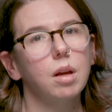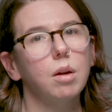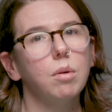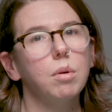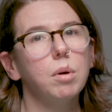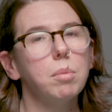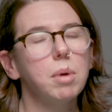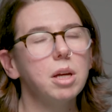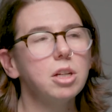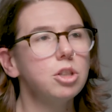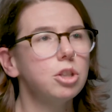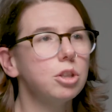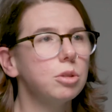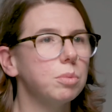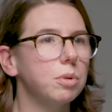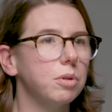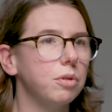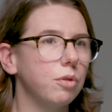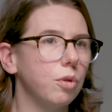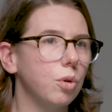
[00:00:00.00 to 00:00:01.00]
We mentioned
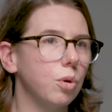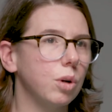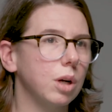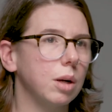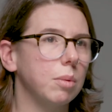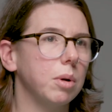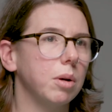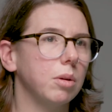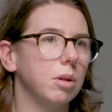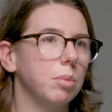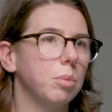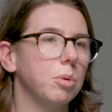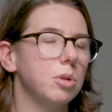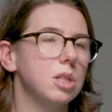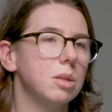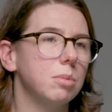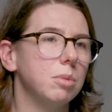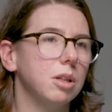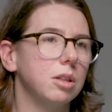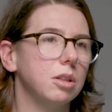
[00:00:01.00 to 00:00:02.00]
before about the
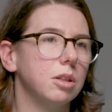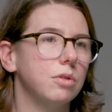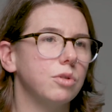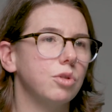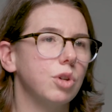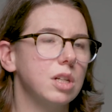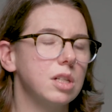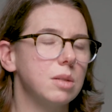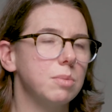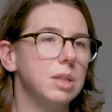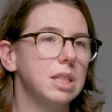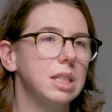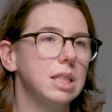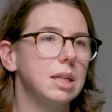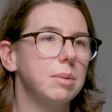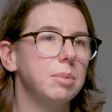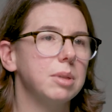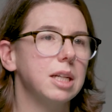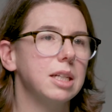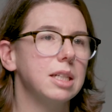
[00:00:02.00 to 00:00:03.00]
possibility of transmitting
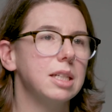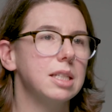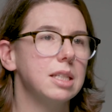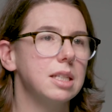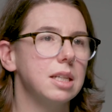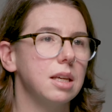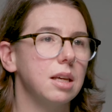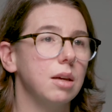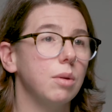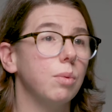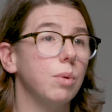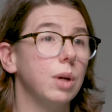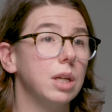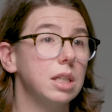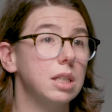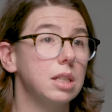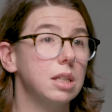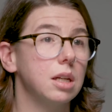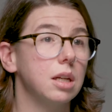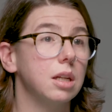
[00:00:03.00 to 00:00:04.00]
hepatitis E with
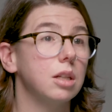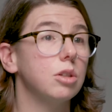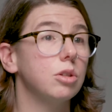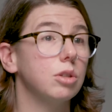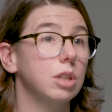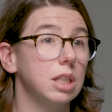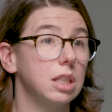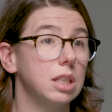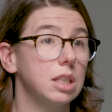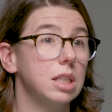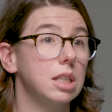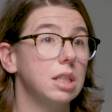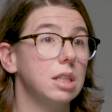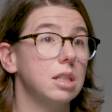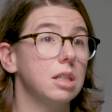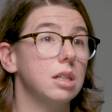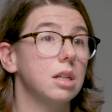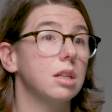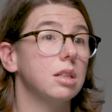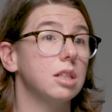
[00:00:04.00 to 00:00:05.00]
donated
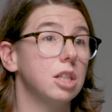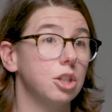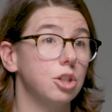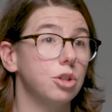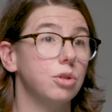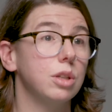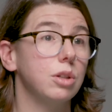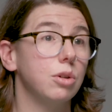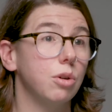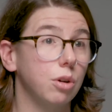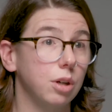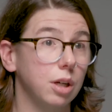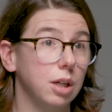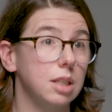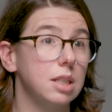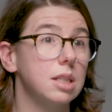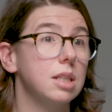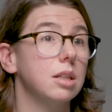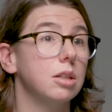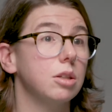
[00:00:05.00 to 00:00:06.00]
tissue and
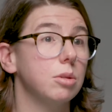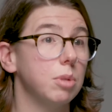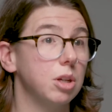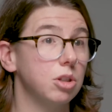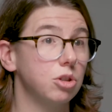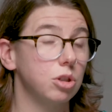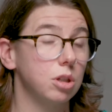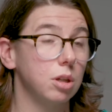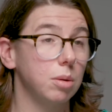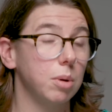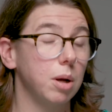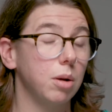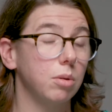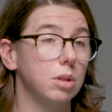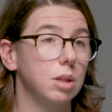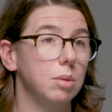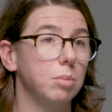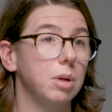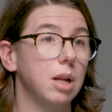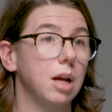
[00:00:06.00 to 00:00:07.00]
organs, and you mentioned about
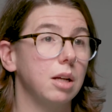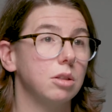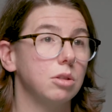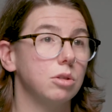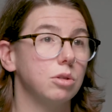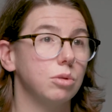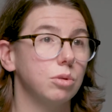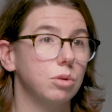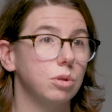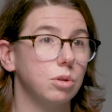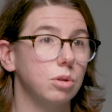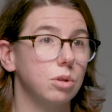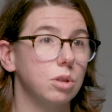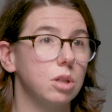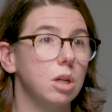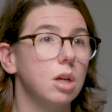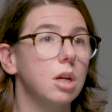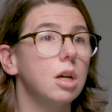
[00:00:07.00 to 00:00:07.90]
the blood donors.